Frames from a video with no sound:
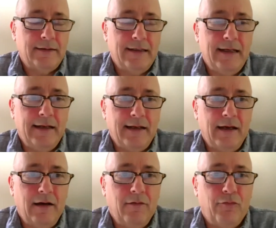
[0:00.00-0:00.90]
today to
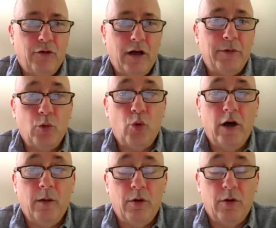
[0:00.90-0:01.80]
have Romany
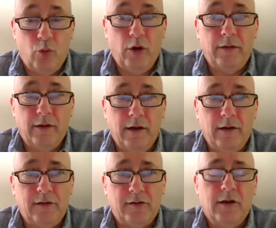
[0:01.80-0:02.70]
Webb with
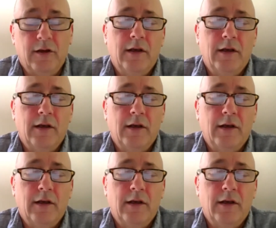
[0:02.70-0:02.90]
us